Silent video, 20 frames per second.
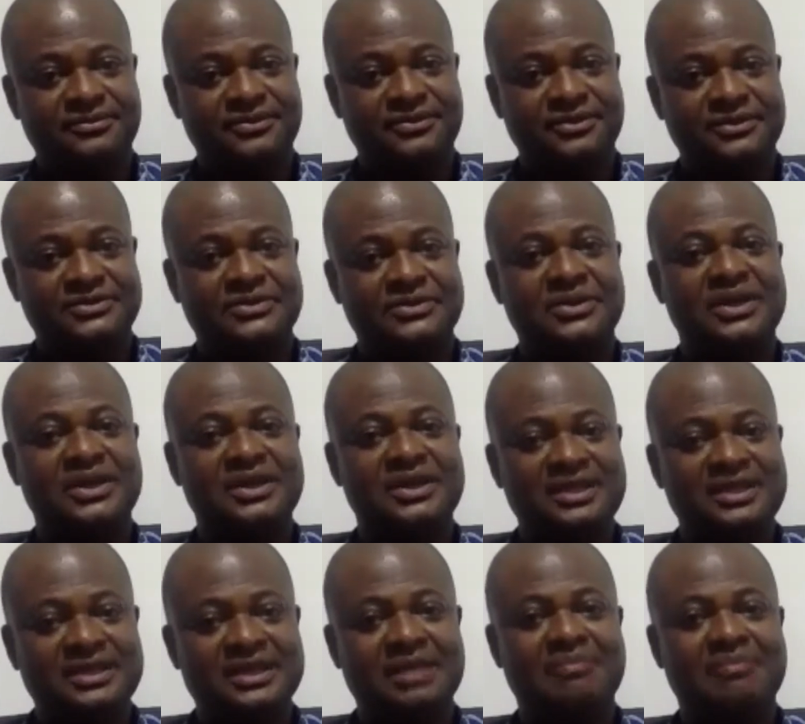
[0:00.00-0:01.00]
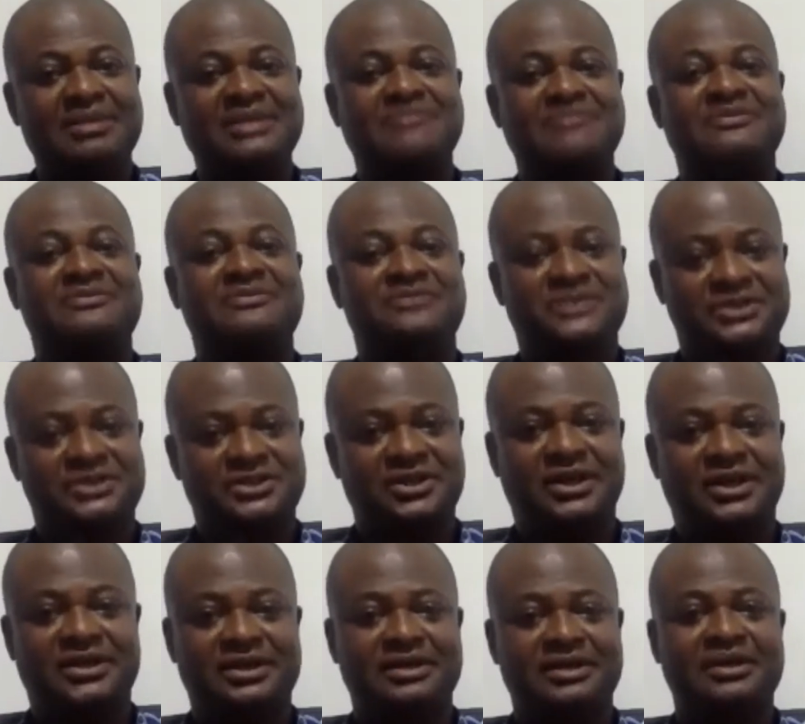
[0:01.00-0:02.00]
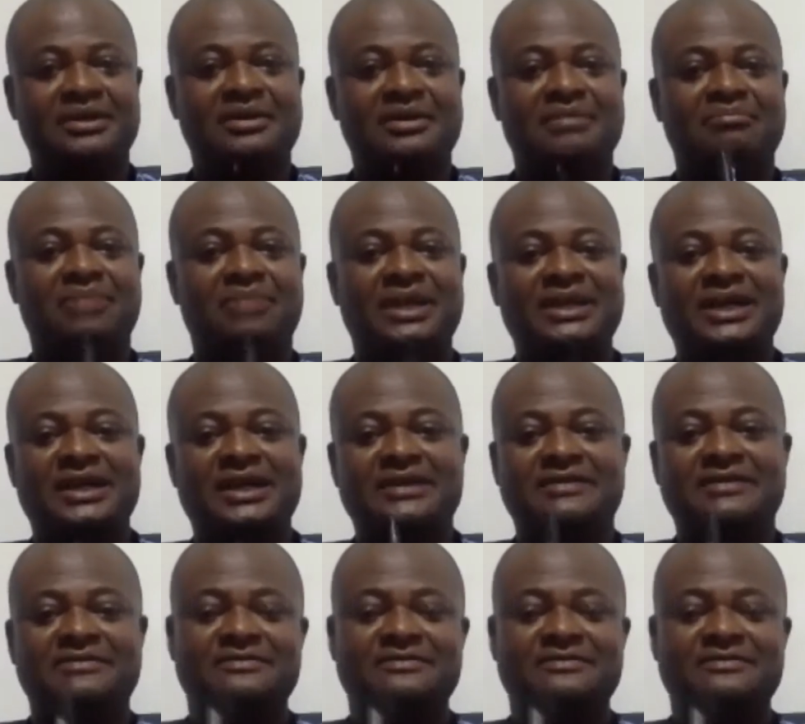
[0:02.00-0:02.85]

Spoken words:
So a leader must be visionary, but that